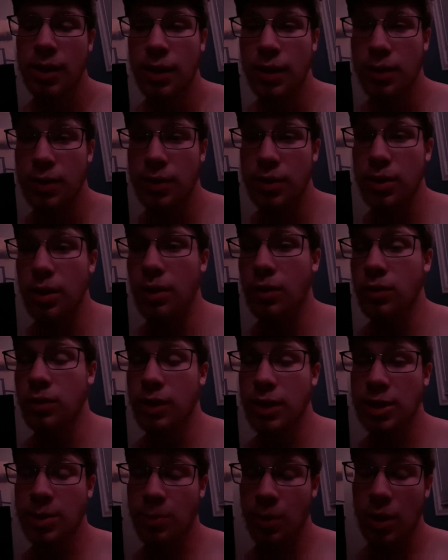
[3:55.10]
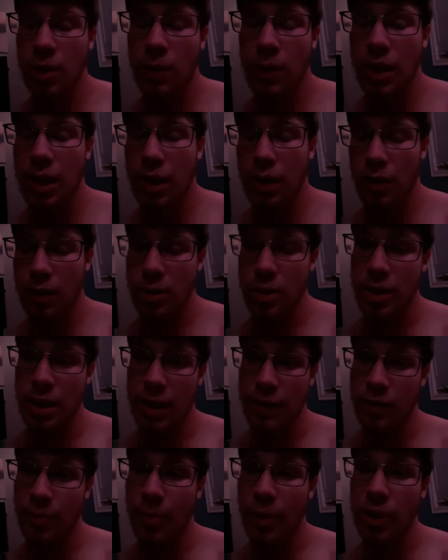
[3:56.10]
So that's probably why that car didn't have
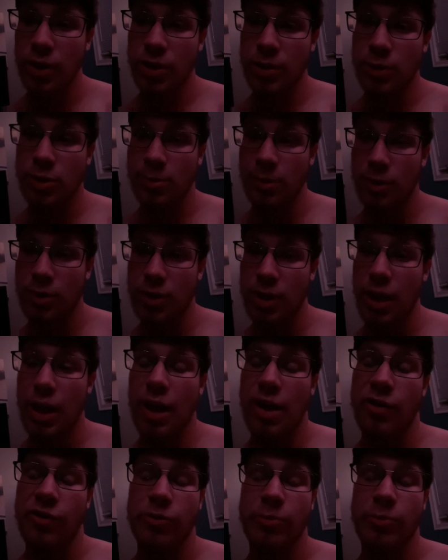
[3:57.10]
the punch it was supposed to have.